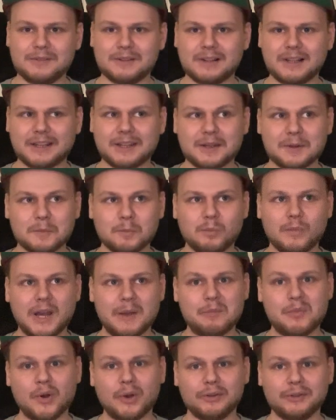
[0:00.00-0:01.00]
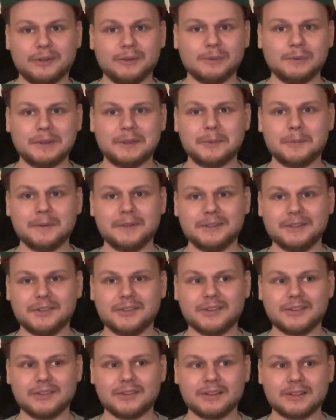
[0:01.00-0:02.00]
like my personal
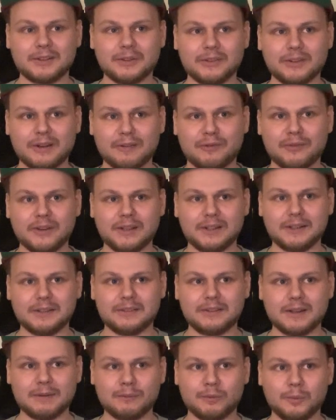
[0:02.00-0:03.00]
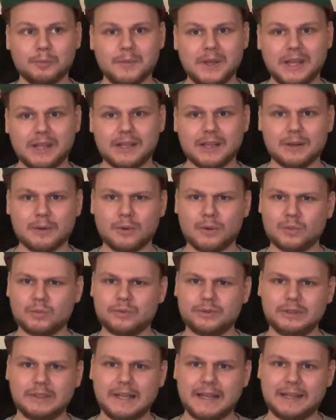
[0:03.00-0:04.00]
experiences, because I think that would make it all
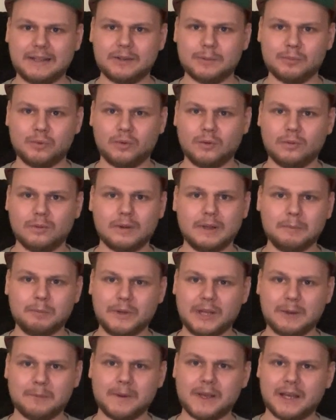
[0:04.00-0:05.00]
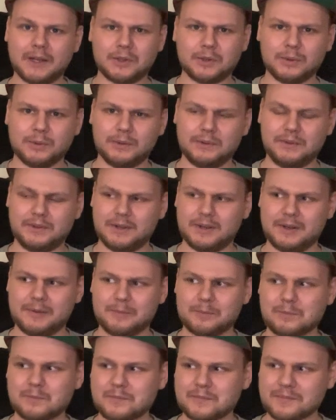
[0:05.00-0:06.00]
relatable and maybe I could
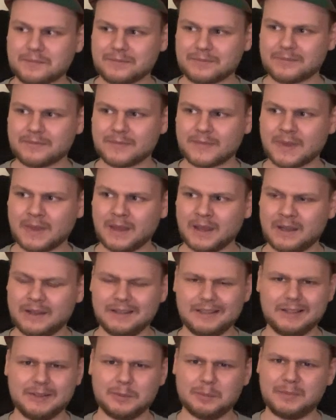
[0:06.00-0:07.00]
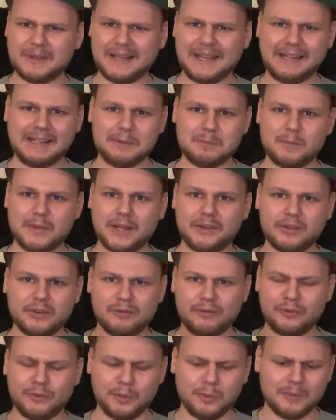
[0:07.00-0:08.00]
explain it better
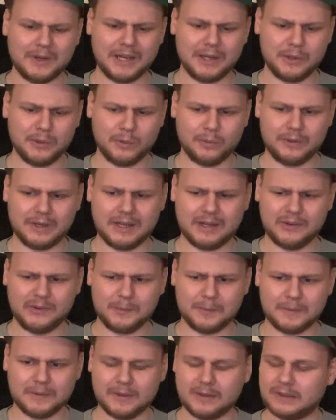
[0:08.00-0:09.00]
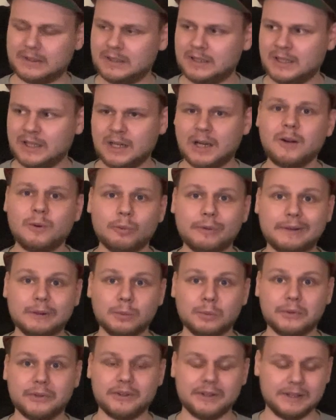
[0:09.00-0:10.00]
through my own eyes, but
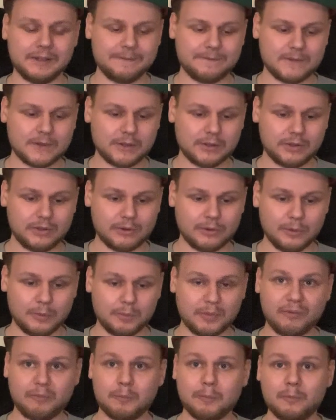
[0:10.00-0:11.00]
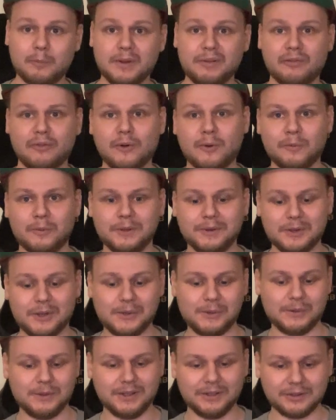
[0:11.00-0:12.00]
we'll see. So, but before we
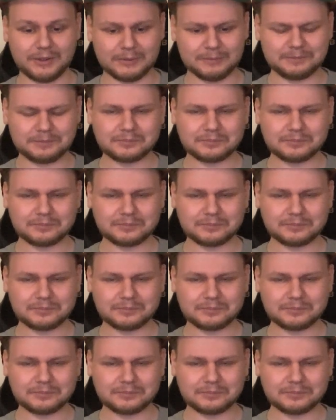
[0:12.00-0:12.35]
do this,